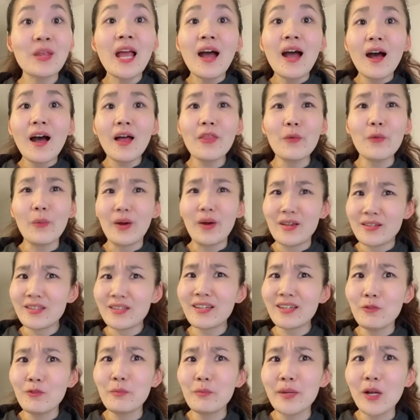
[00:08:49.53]
Otherwise, it
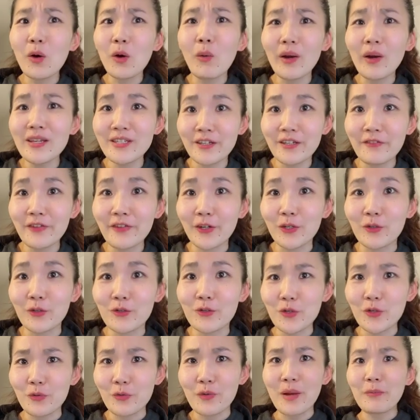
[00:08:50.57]
will be quite difficult to
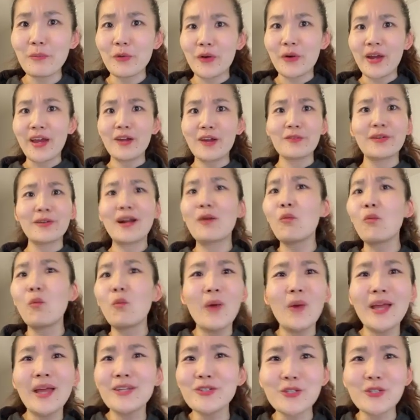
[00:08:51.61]
wrap your head around
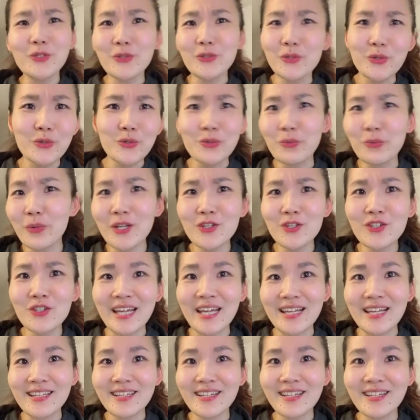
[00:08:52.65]
when to use which
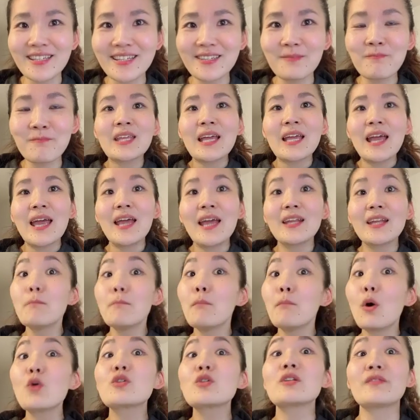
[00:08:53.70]
tenses. And
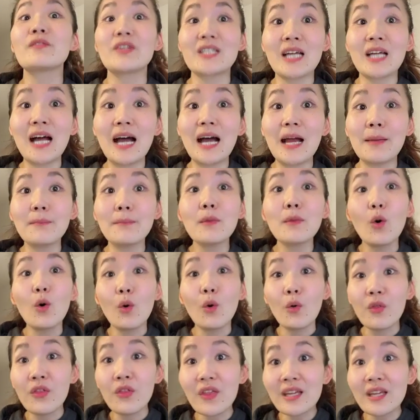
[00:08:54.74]
most of the time,
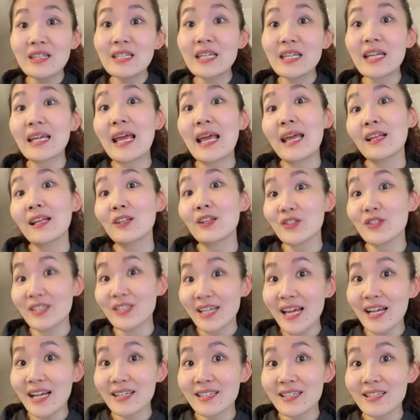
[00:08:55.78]
authentic English
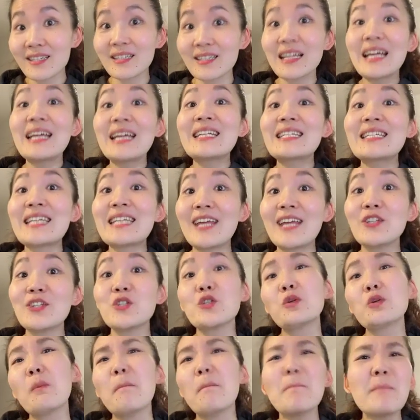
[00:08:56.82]
texts tend to
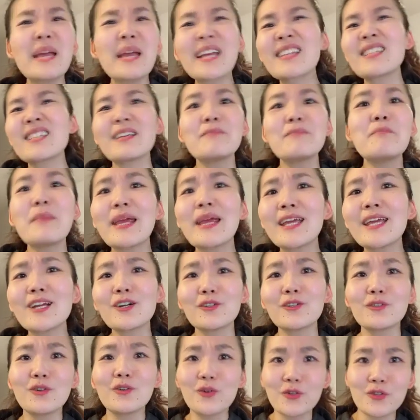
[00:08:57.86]
mix and mingle
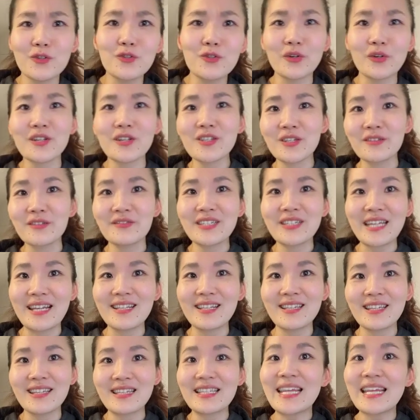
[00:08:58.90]
all sorts of
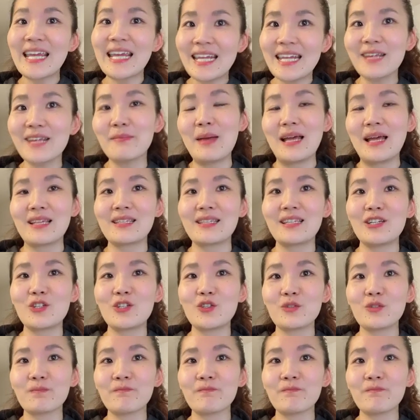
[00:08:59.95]
tenses in a passage.